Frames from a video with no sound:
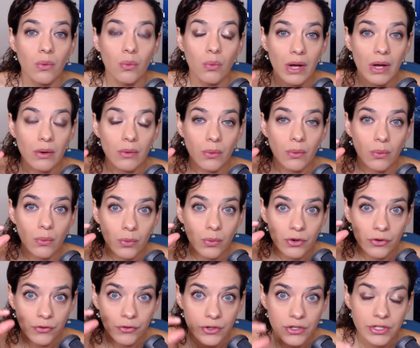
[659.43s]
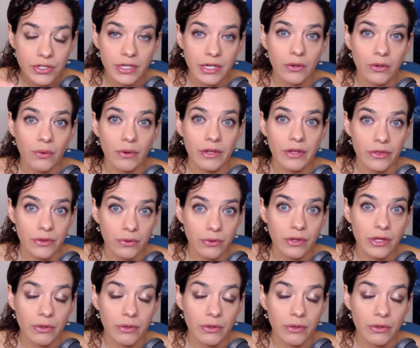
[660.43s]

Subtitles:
Well, we're first going to go in through